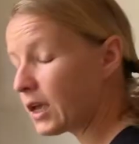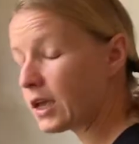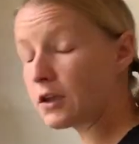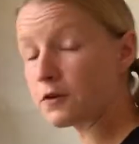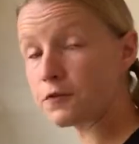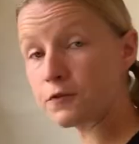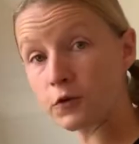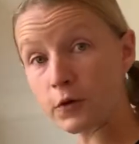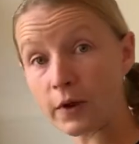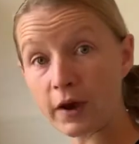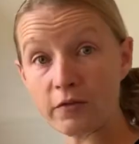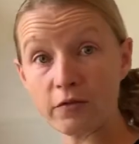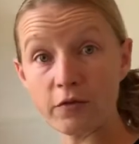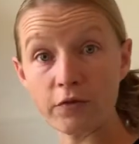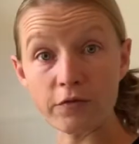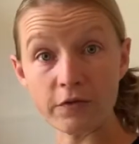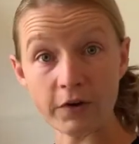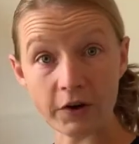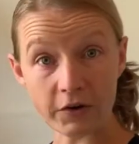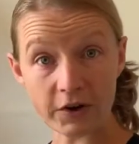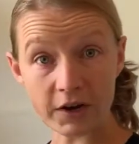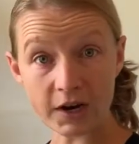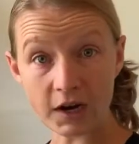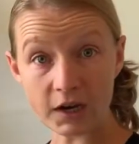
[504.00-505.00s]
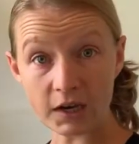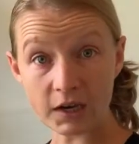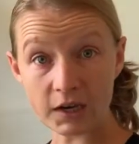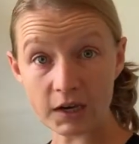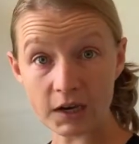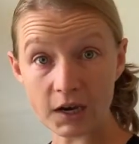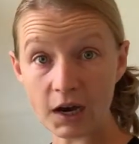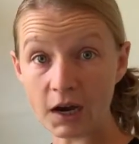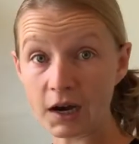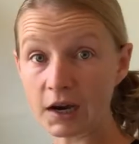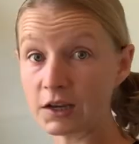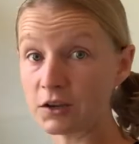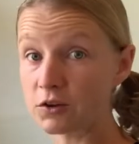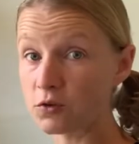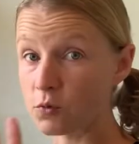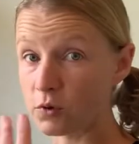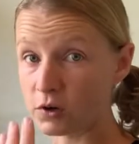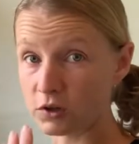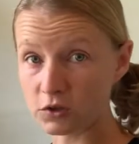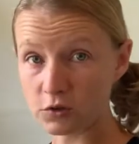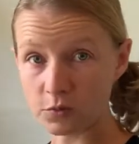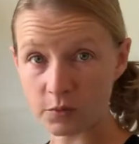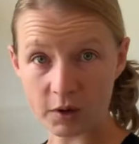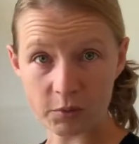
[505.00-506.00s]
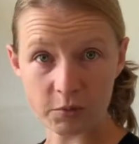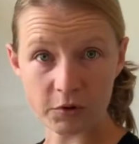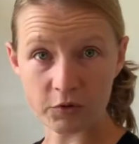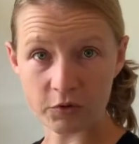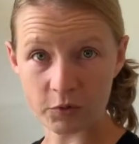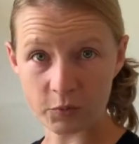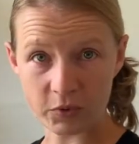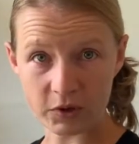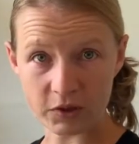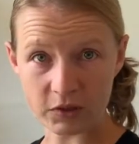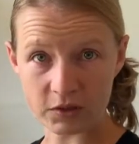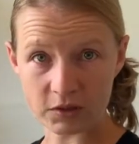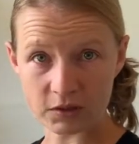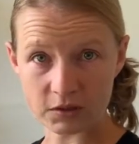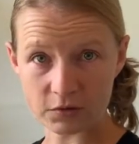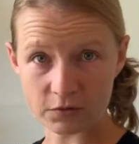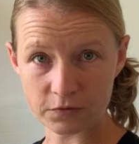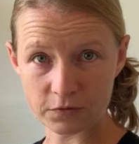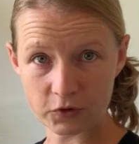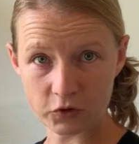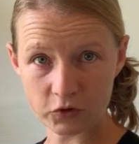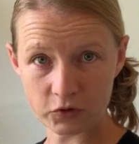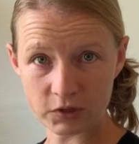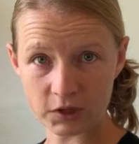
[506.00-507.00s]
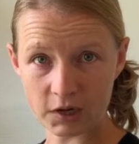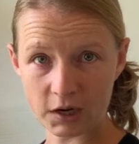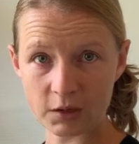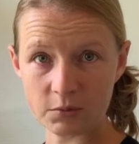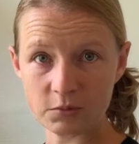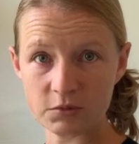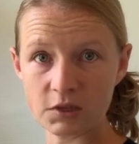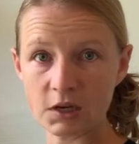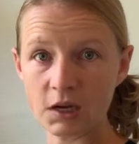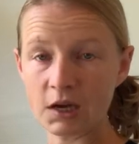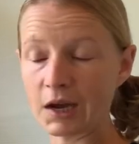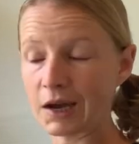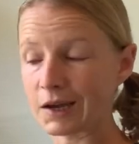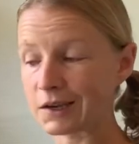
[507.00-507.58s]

If you have a very gunky eye, you want to maybe repeat this a few times